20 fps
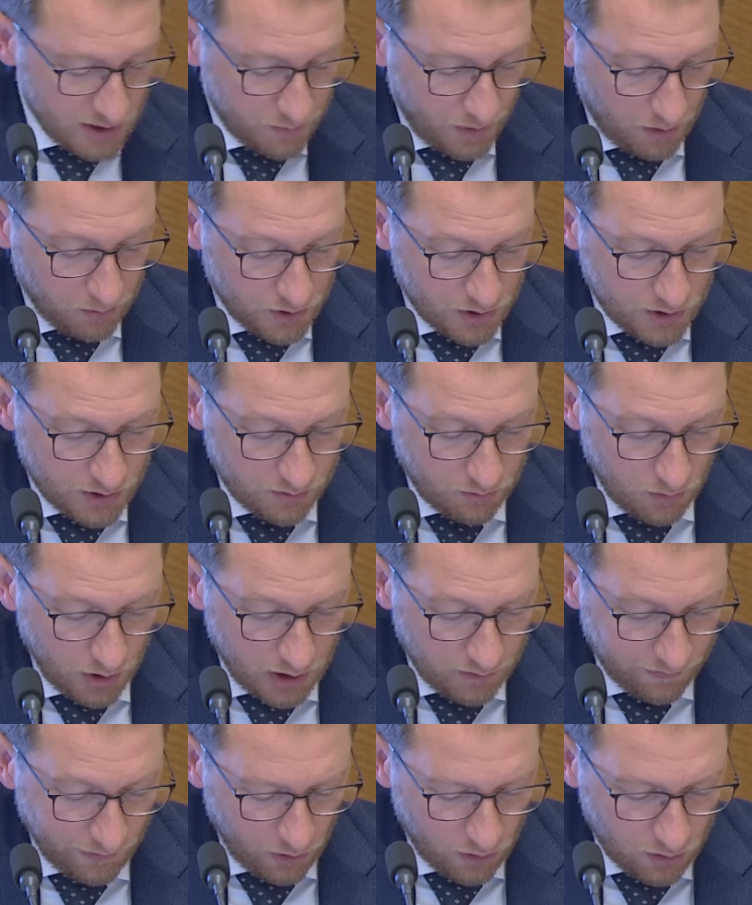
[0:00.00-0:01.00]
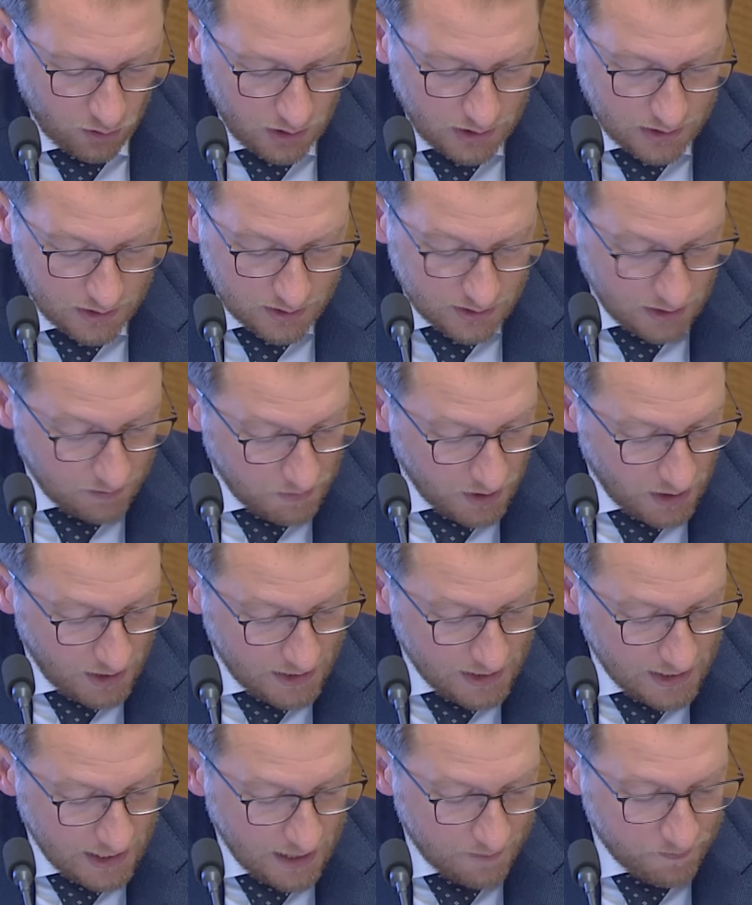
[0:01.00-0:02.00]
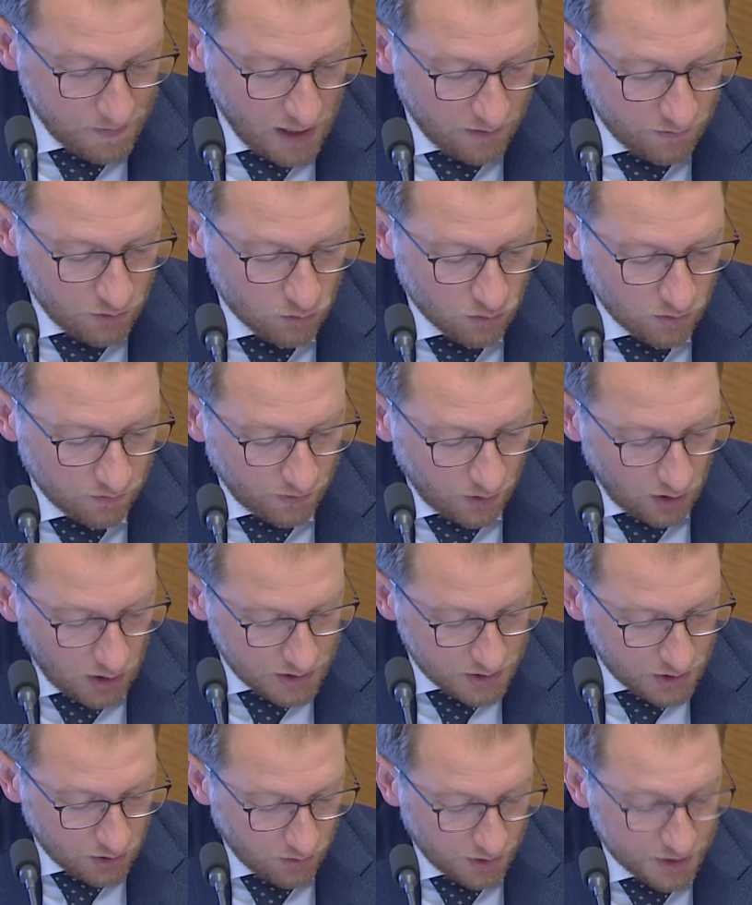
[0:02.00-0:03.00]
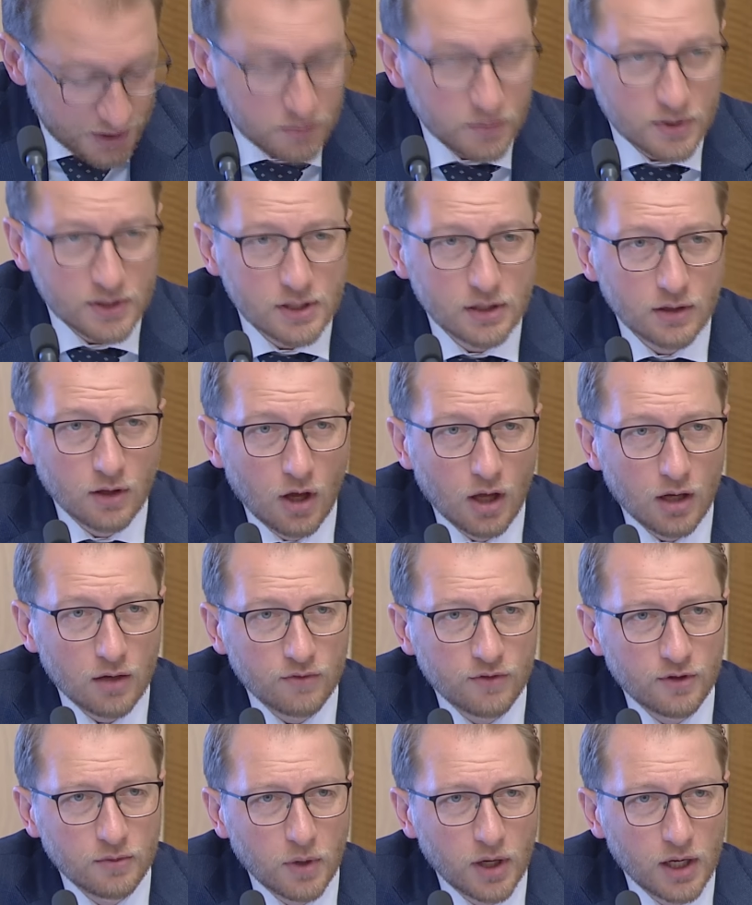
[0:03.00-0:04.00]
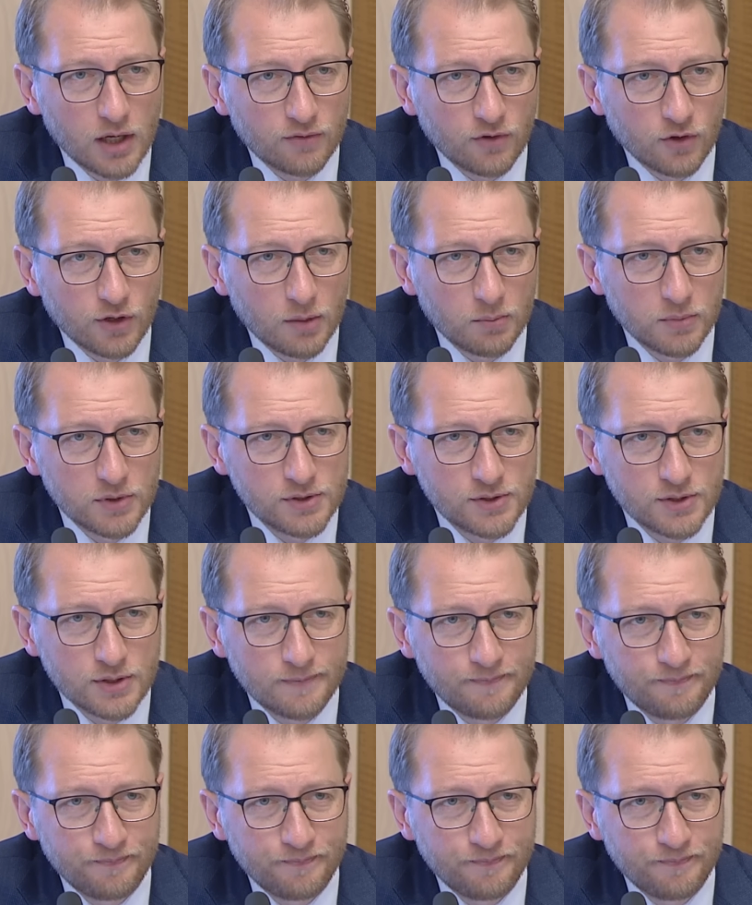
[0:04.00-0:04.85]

published MYEO in December. Have you revised your estimates in light of the MYEO numbers?